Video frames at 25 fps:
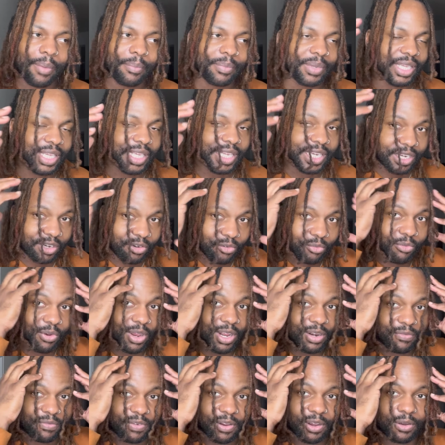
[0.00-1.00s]
getting
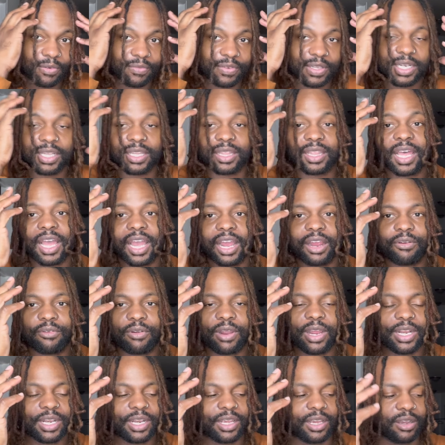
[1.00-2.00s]
Red Velvet a lot
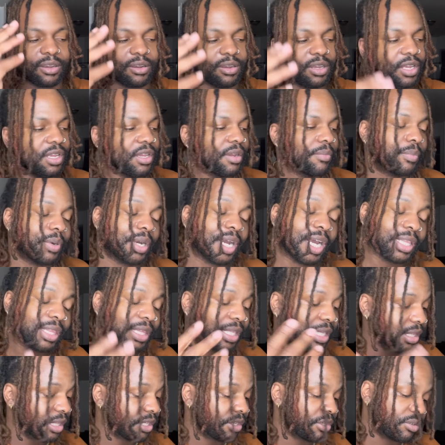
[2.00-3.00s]
right now. But I
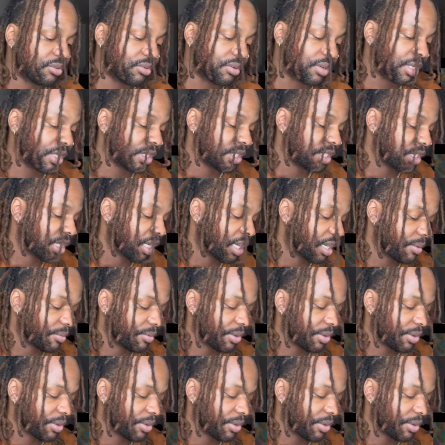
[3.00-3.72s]
think they're doing the job right